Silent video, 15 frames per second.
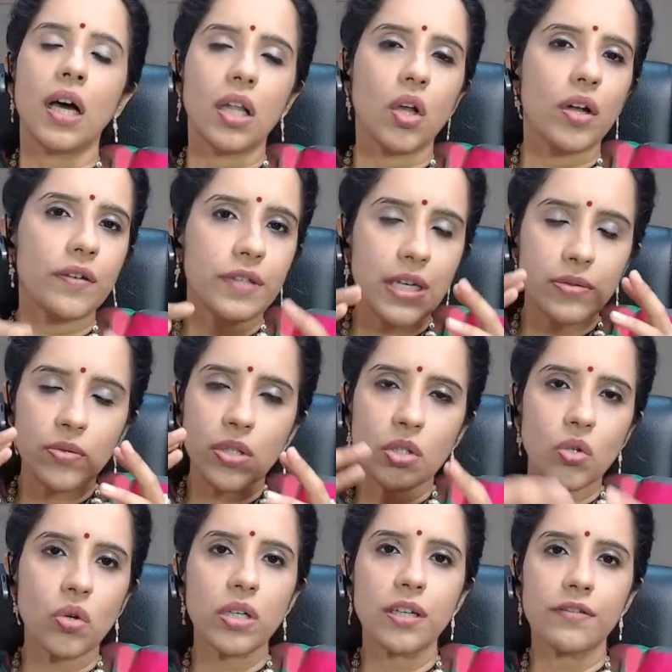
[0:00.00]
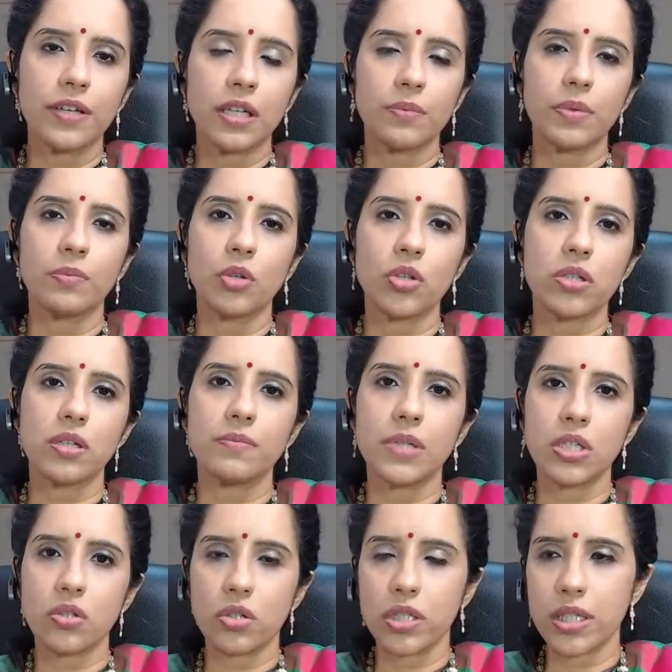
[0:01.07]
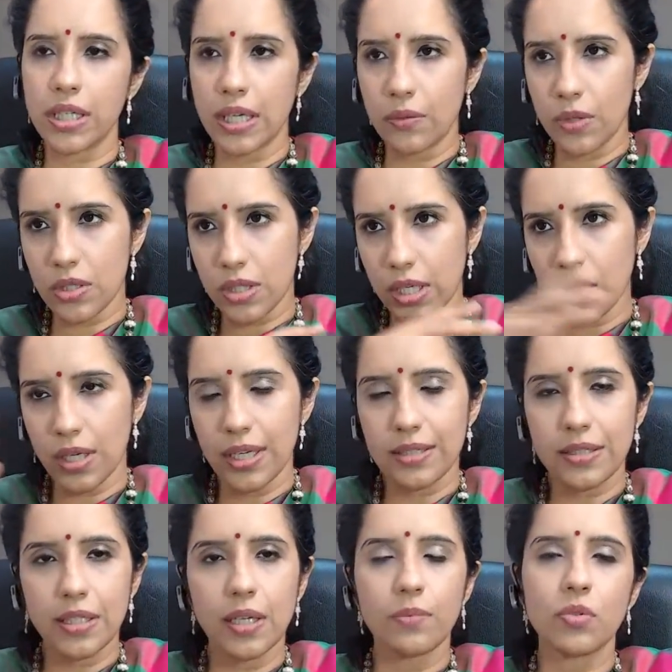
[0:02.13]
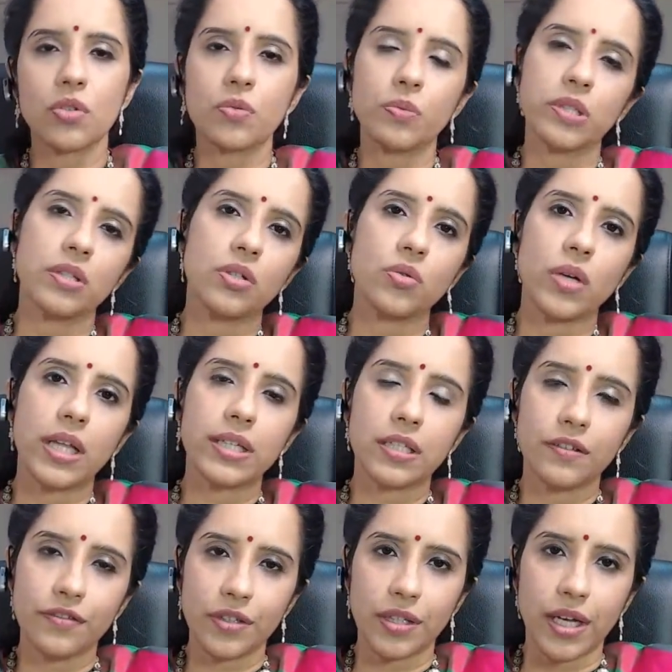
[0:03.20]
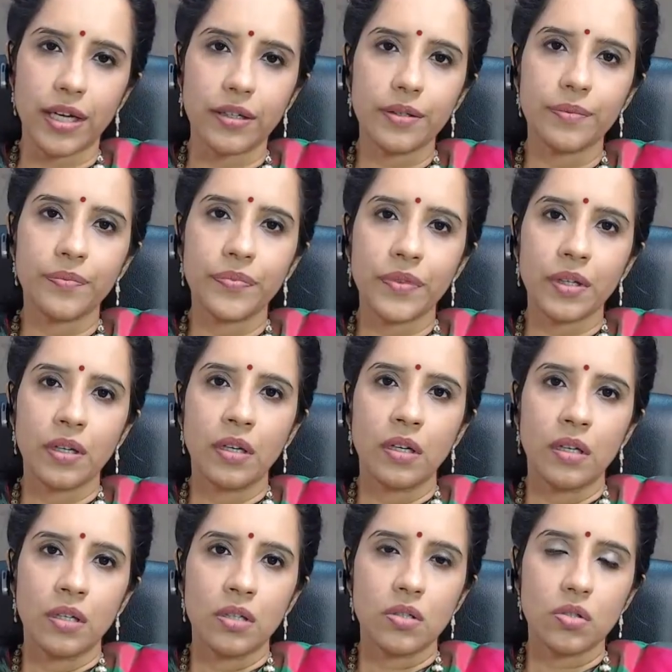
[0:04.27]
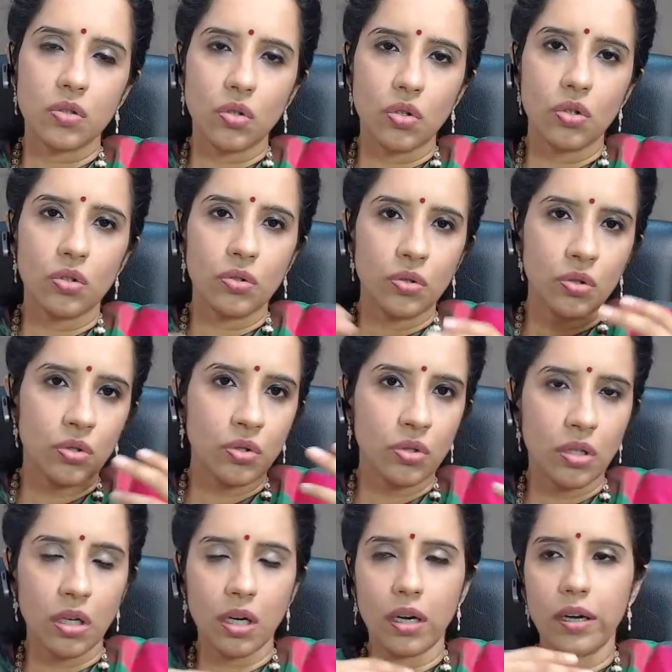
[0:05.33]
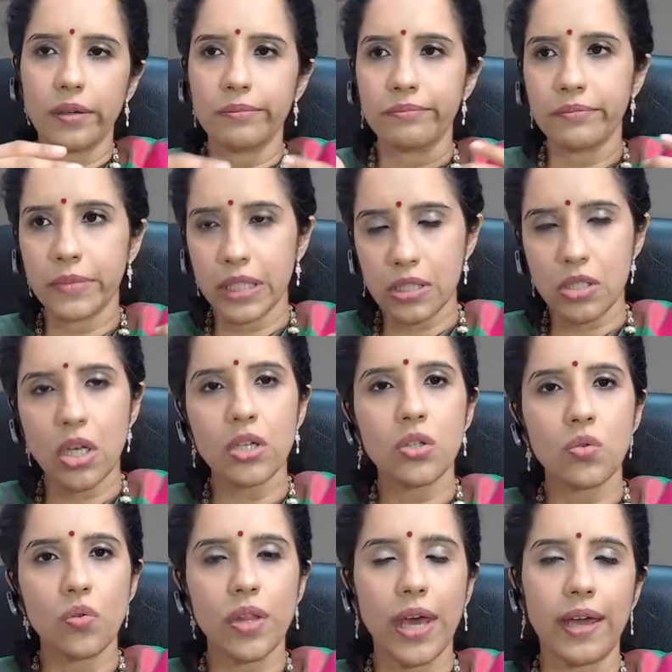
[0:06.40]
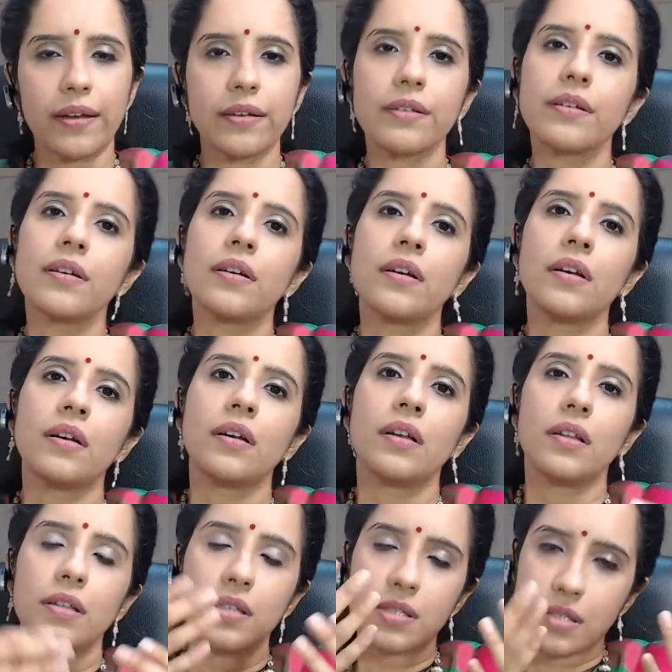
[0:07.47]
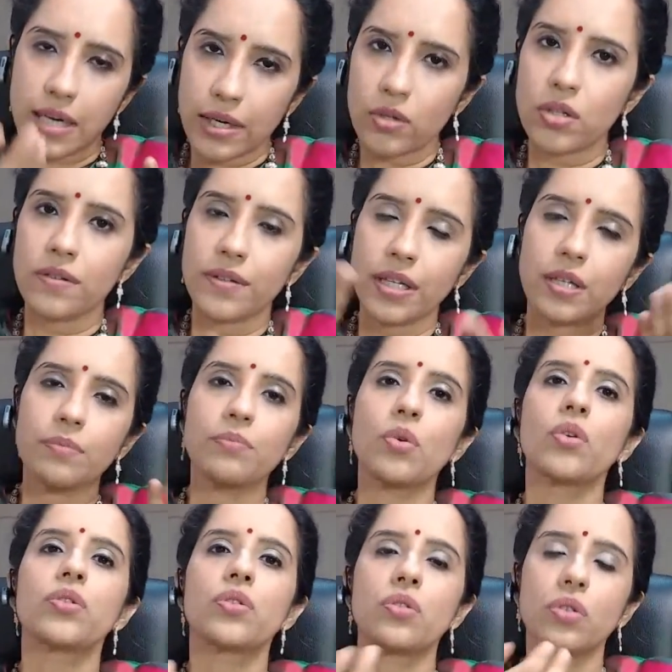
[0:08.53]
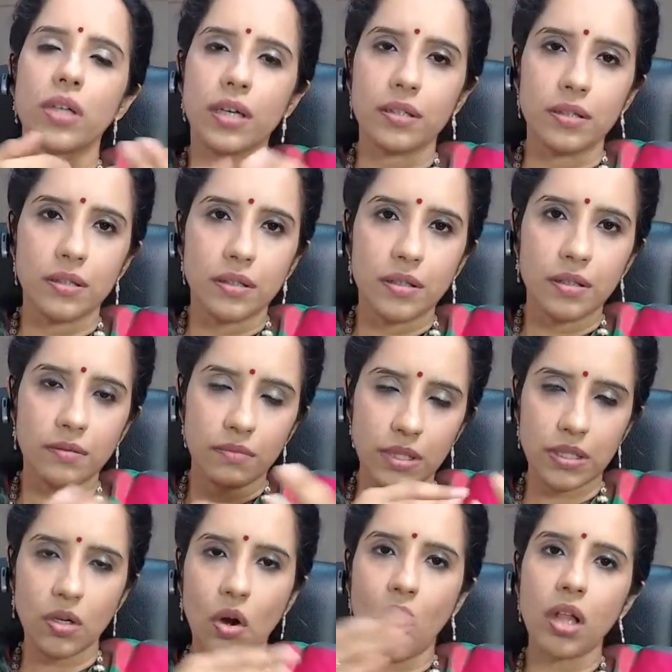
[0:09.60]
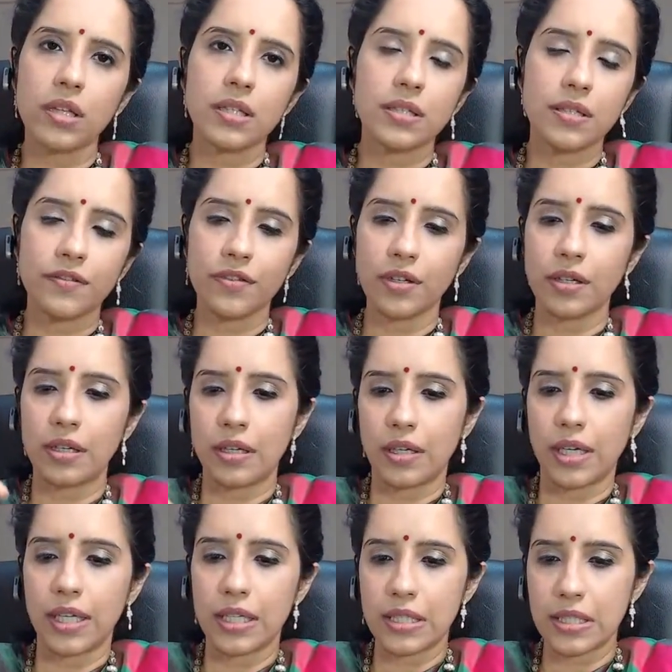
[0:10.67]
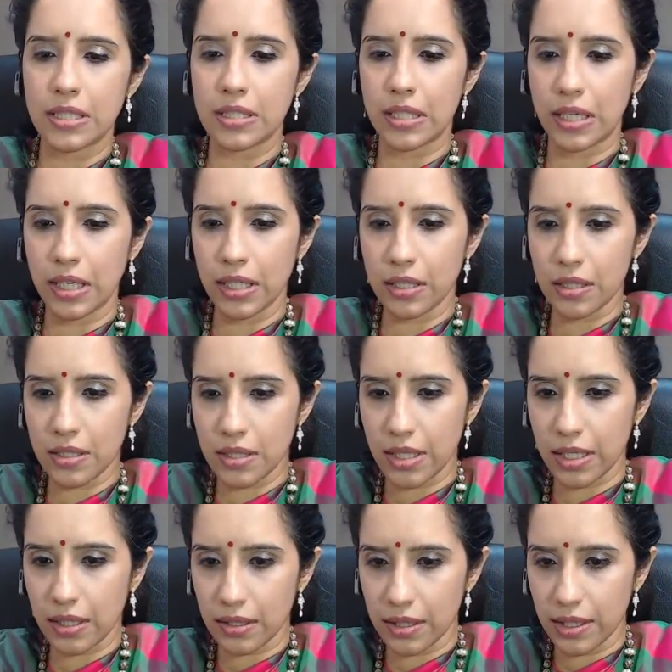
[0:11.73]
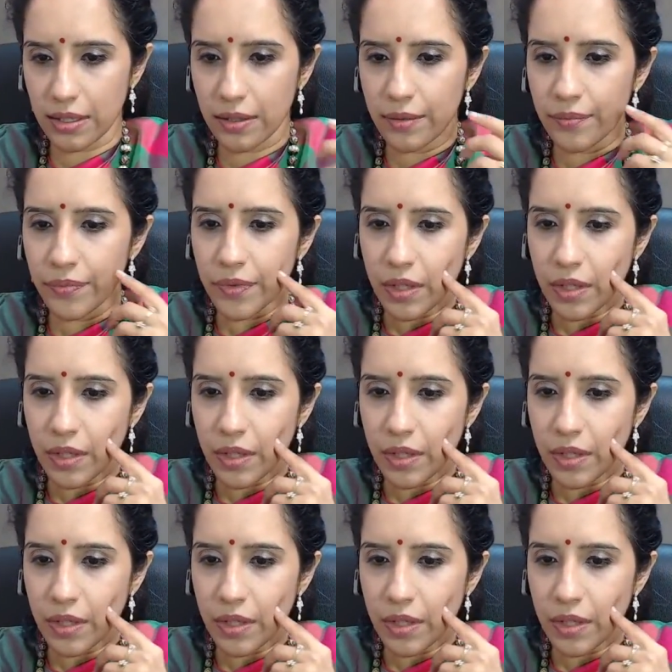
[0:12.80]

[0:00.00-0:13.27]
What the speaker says: A lot of times we don't develop emotional maturity and we try to escape to spirituality for that. So let's not do that. Let's try to develop both together. These are all these different energies and layers that are there.